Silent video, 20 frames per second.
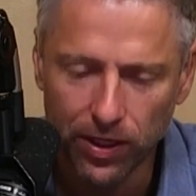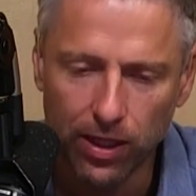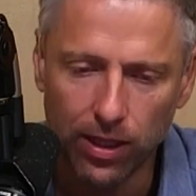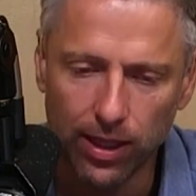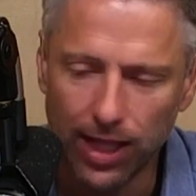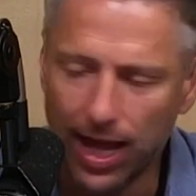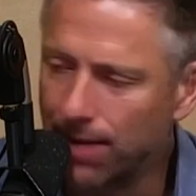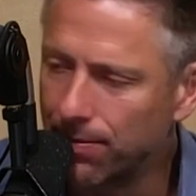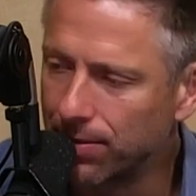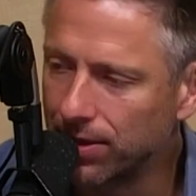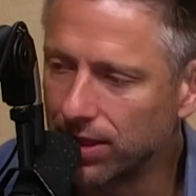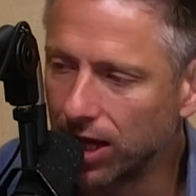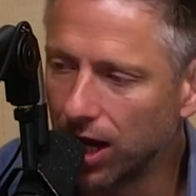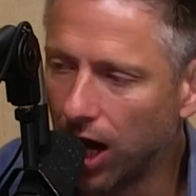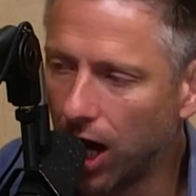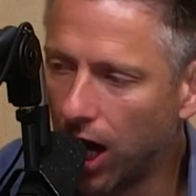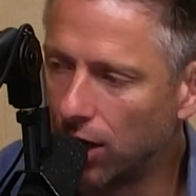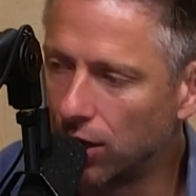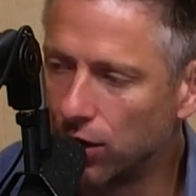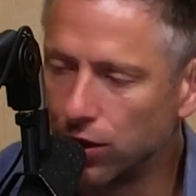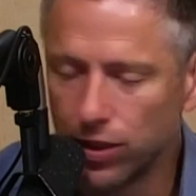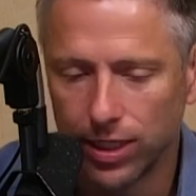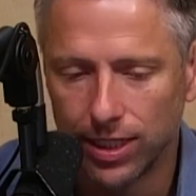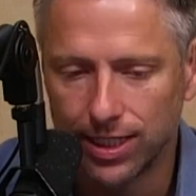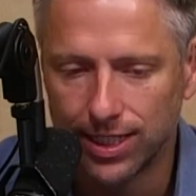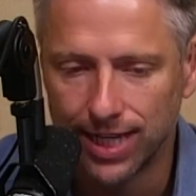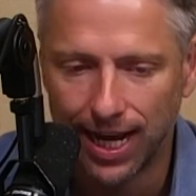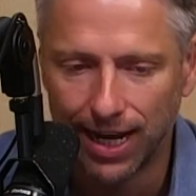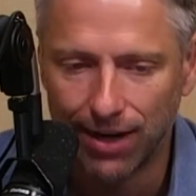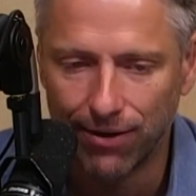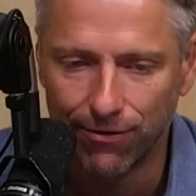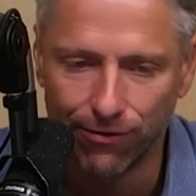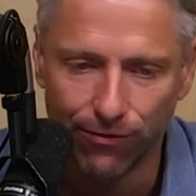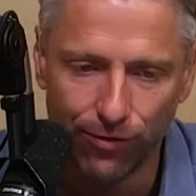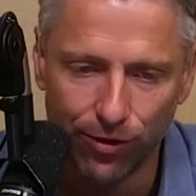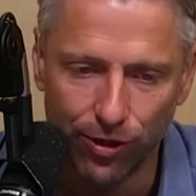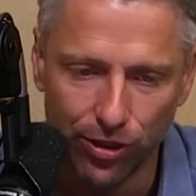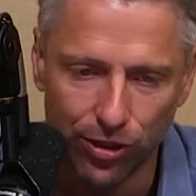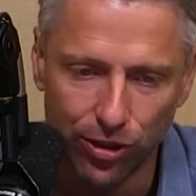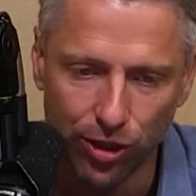climbing the one hundred ten
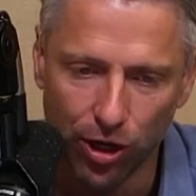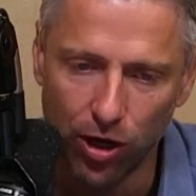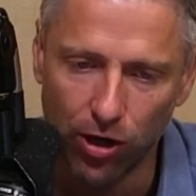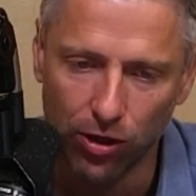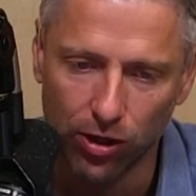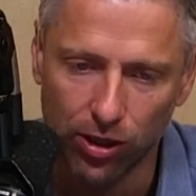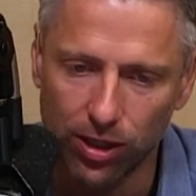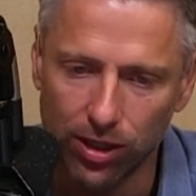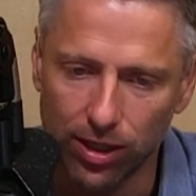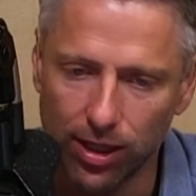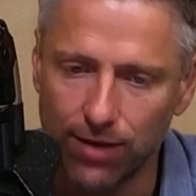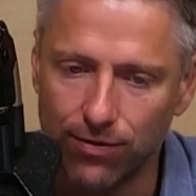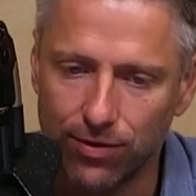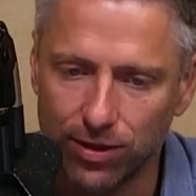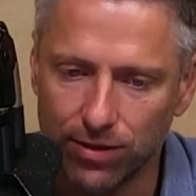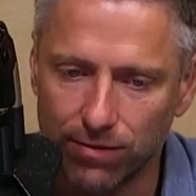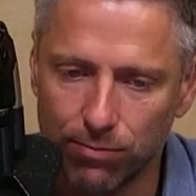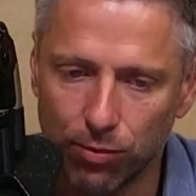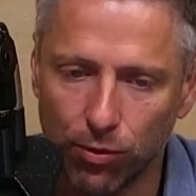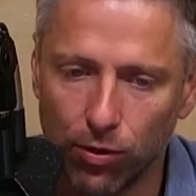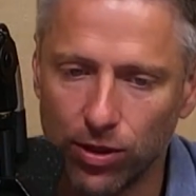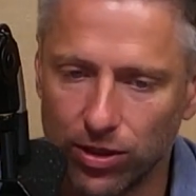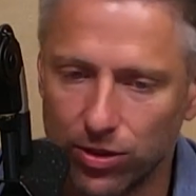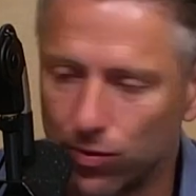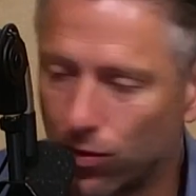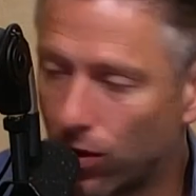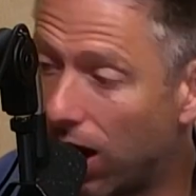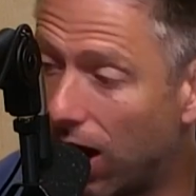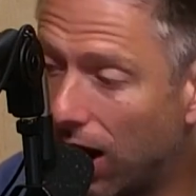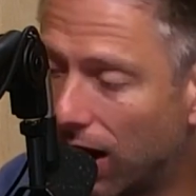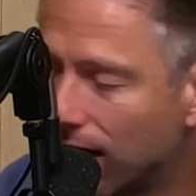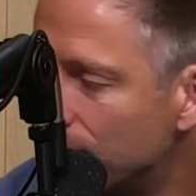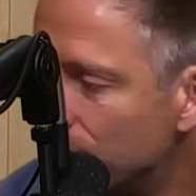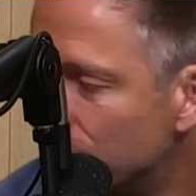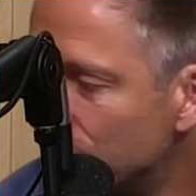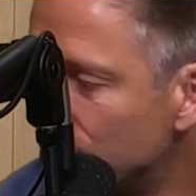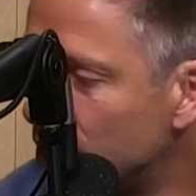foot tall cliffs of Pointe du Hoc.